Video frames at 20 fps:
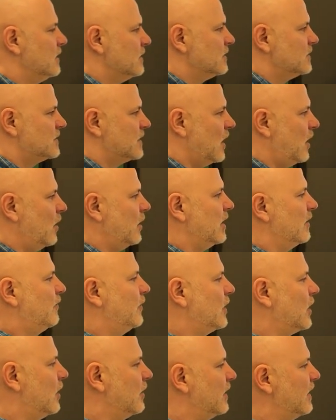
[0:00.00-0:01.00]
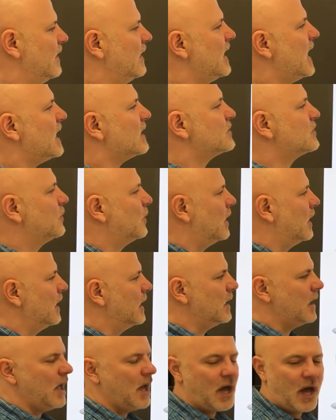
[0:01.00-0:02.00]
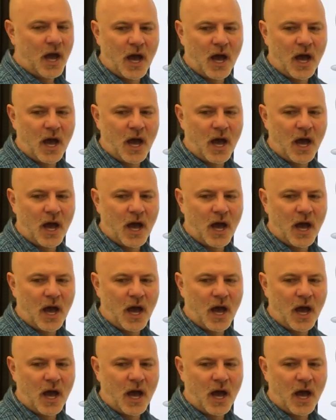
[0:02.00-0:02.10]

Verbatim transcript: So if we go to the next one,